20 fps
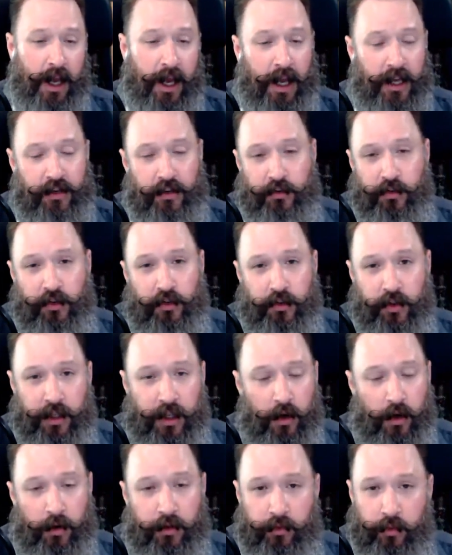I just usually
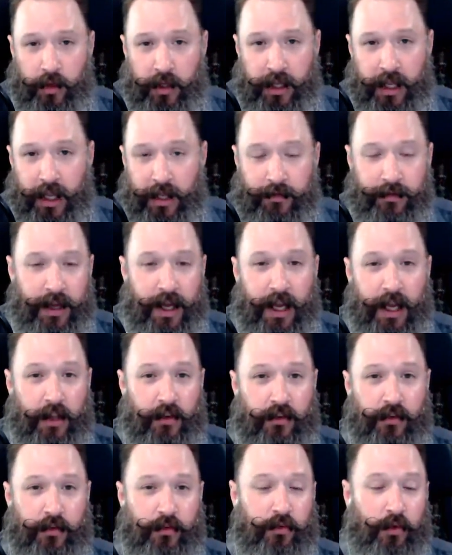go with what Canva
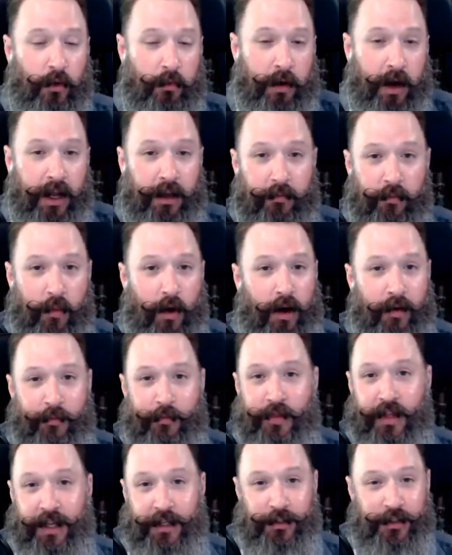has for my
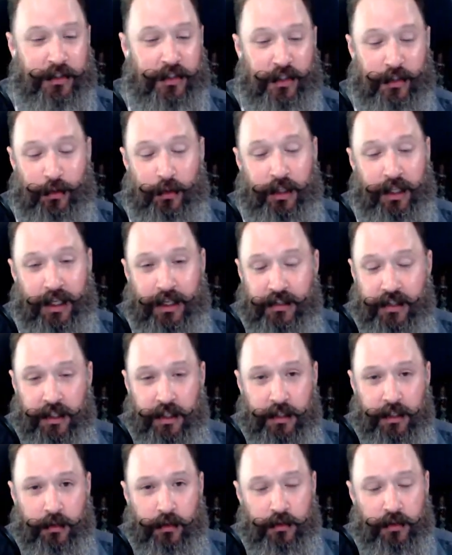things because it's really easy
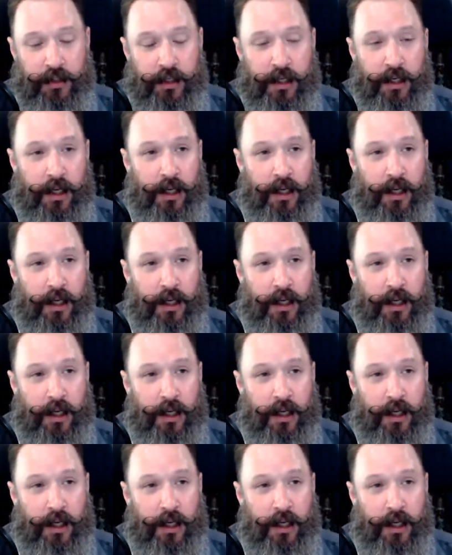to use.